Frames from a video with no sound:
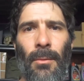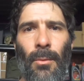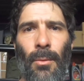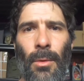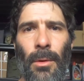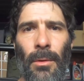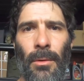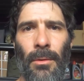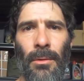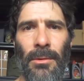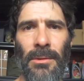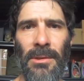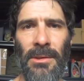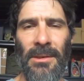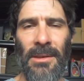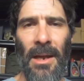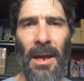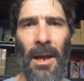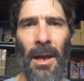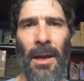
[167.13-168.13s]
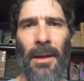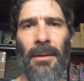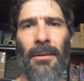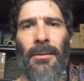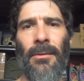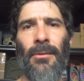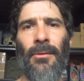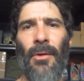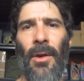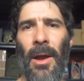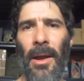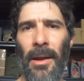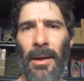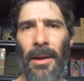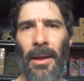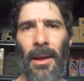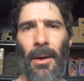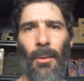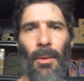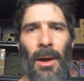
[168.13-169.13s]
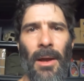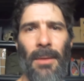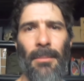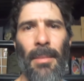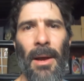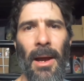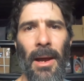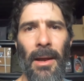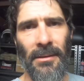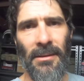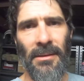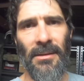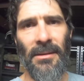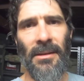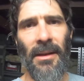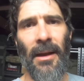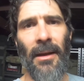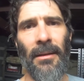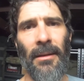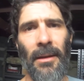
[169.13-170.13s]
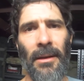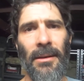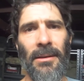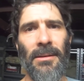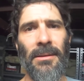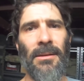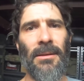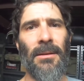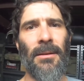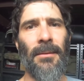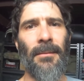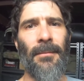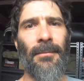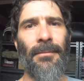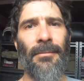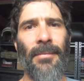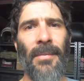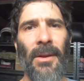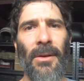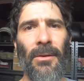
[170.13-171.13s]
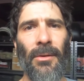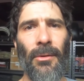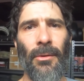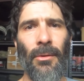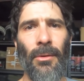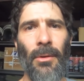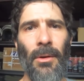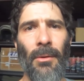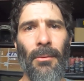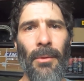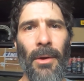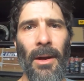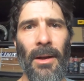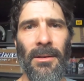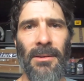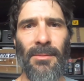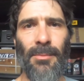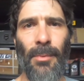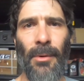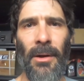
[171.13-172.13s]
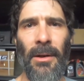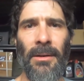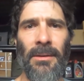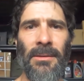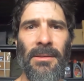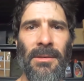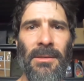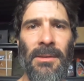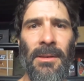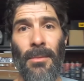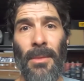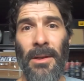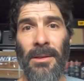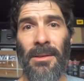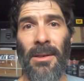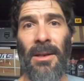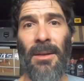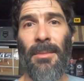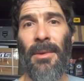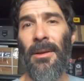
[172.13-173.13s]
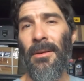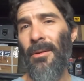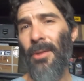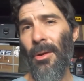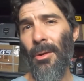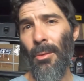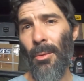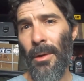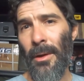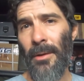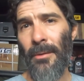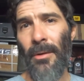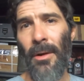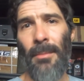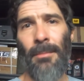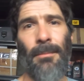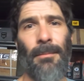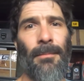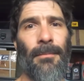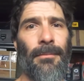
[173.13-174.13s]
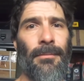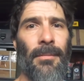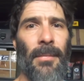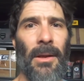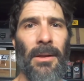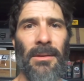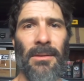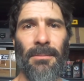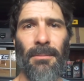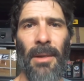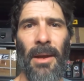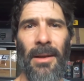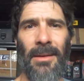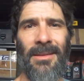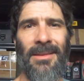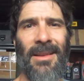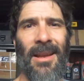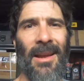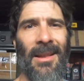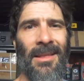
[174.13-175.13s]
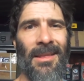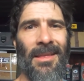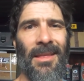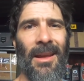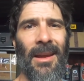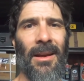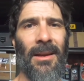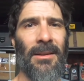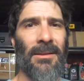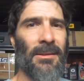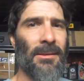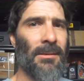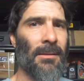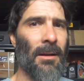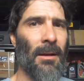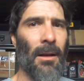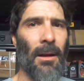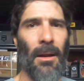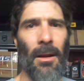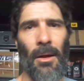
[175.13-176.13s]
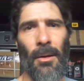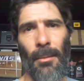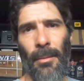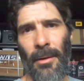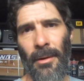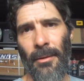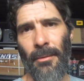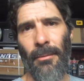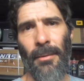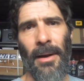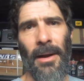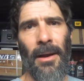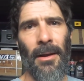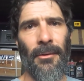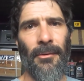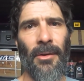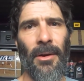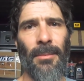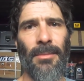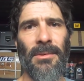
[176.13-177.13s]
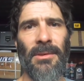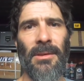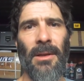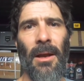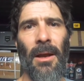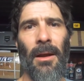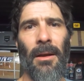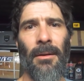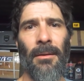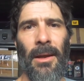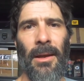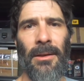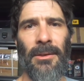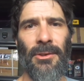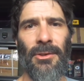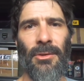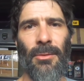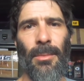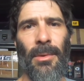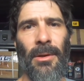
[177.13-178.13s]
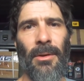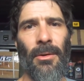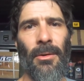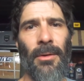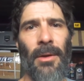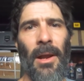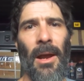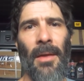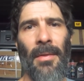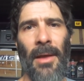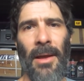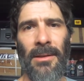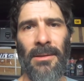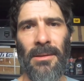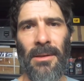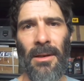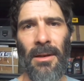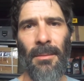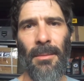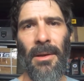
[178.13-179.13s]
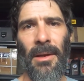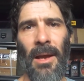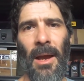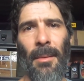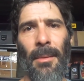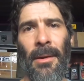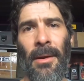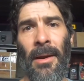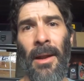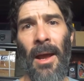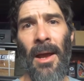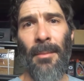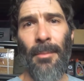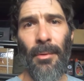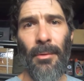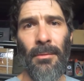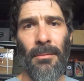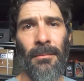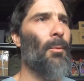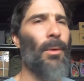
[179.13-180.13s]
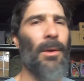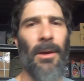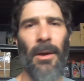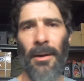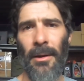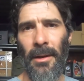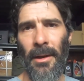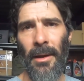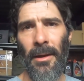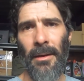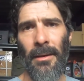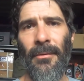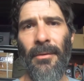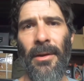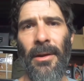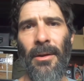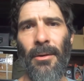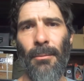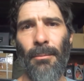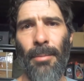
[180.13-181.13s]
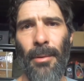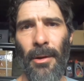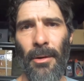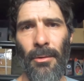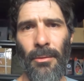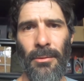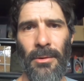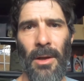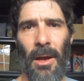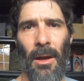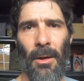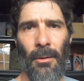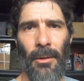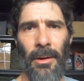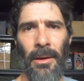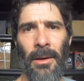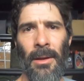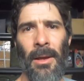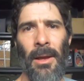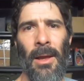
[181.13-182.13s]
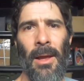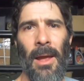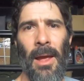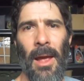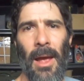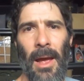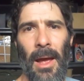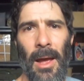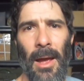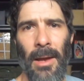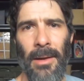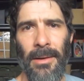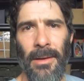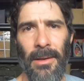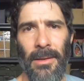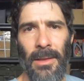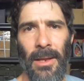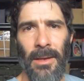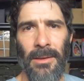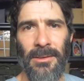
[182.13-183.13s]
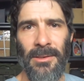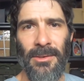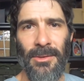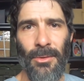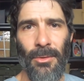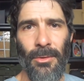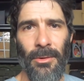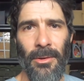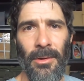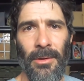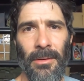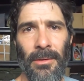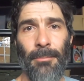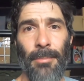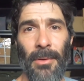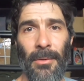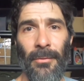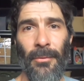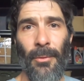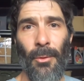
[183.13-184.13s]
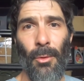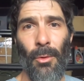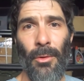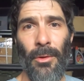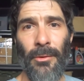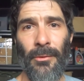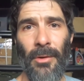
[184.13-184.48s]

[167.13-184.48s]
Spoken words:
we'll start tracking our way back southeast to Lorella Springs. It's going to be a 2-week trip. It's about 10,000 kilometer round trip, so it should be good. And that's going to be coming in April. We've got to get vehicle build going and get that sorted before the